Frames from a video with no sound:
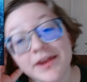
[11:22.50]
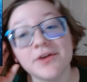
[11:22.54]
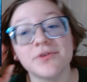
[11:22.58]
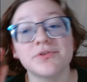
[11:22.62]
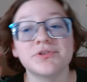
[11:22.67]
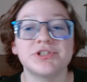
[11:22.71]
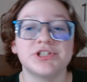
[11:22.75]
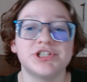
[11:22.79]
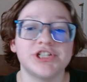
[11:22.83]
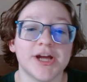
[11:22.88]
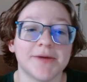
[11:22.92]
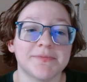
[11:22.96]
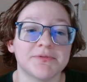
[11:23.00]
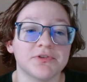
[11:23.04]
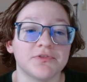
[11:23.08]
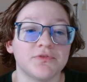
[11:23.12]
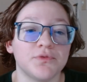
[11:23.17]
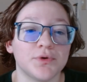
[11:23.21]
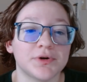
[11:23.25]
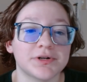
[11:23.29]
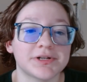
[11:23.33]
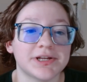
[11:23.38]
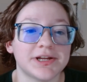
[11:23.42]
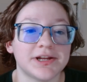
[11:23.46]
it goes to chapter
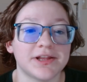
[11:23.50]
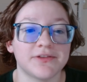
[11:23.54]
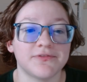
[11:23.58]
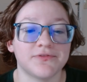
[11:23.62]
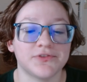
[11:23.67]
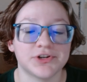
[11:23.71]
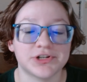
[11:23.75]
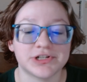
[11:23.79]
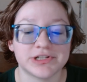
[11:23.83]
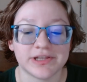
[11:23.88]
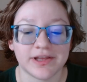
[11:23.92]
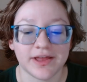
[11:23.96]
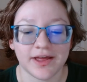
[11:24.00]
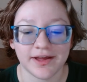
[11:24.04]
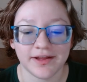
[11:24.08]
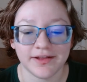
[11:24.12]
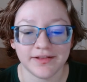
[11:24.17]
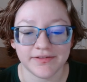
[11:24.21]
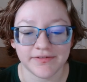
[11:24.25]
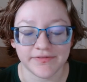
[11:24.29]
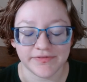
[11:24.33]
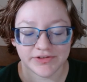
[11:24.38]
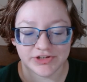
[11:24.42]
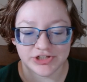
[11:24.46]
14, and the first
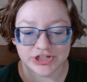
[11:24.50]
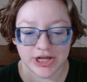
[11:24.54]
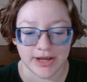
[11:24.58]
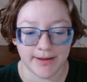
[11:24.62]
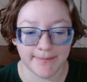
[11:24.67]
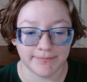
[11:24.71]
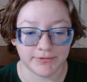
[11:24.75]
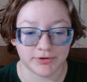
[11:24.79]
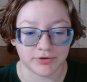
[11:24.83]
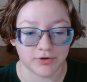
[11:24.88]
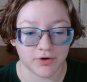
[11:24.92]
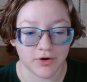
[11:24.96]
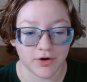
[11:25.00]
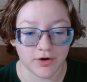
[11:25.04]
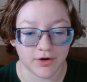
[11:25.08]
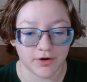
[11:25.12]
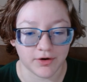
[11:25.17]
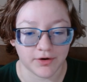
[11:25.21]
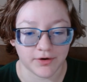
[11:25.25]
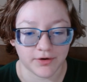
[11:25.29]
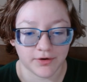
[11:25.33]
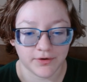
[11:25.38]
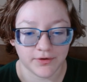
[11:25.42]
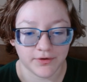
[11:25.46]
lines of the chapter
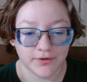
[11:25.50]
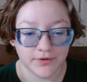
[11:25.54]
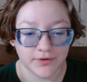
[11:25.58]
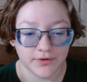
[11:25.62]
are,